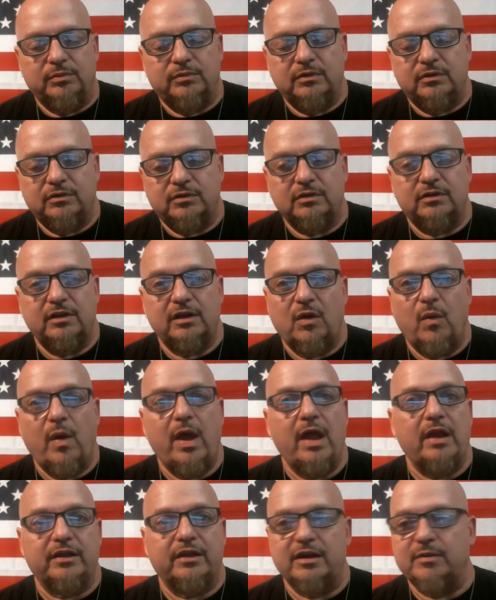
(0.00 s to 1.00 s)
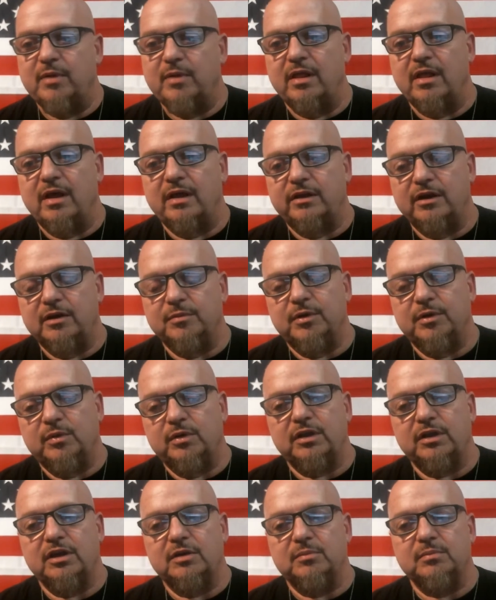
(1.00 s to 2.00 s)
It's going to take a while to get them all on there, but
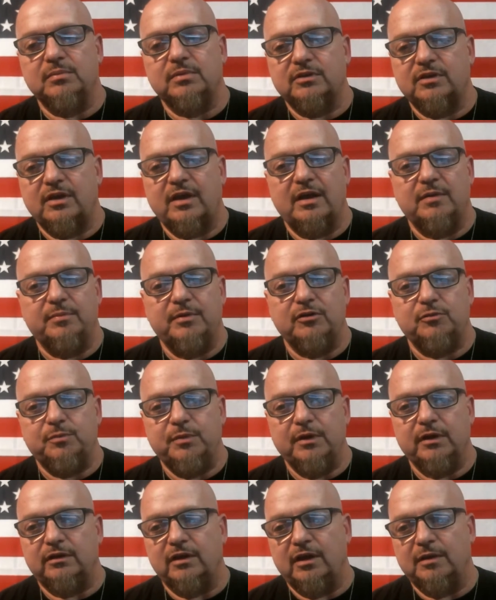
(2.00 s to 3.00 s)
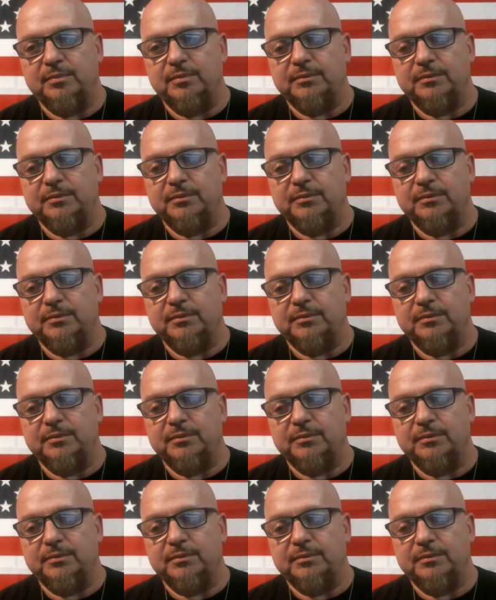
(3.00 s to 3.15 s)
we'll get them because I got a bunch built up.